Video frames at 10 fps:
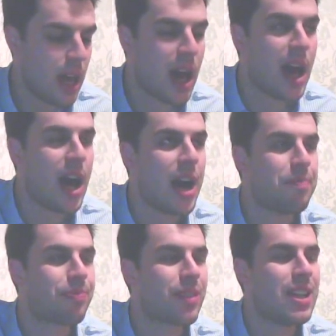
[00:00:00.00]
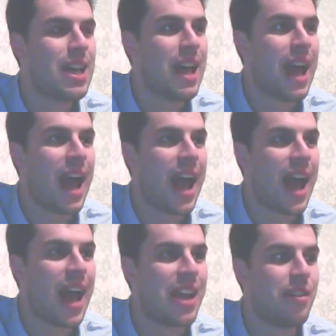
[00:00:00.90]

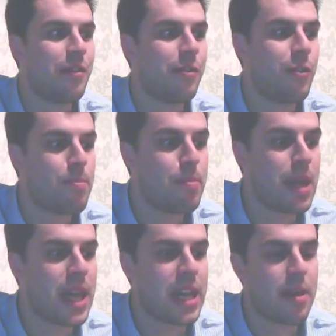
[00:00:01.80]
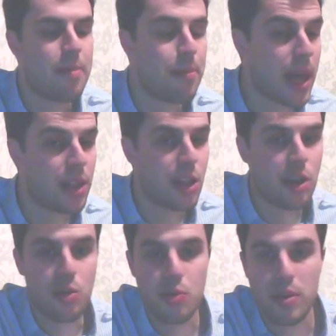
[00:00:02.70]
And for me,
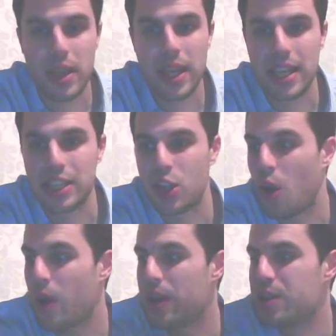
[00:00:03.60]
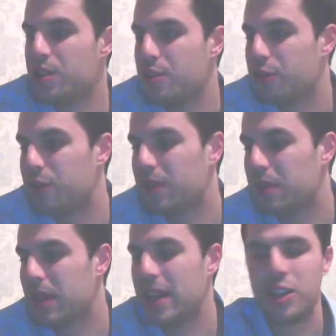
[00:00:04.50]
Bellew is kind of
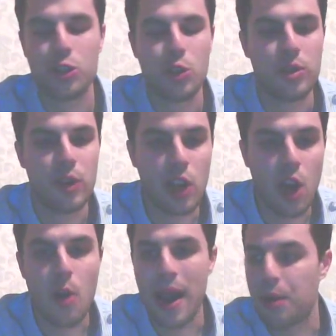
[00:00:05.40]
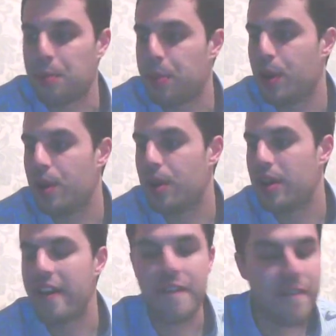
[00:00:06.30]
in a sort of low output,
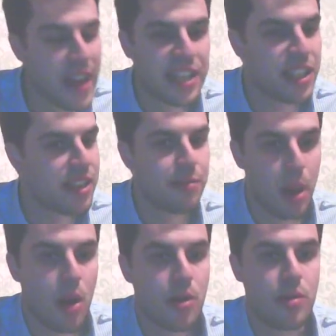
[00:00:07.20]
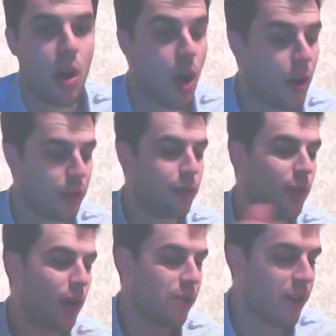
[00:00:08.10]
evasive mode after
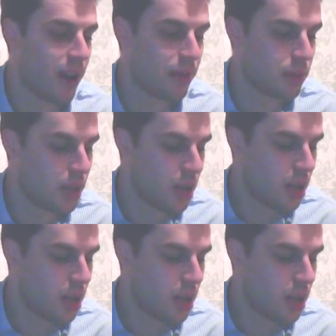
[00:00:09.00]
5 rounds.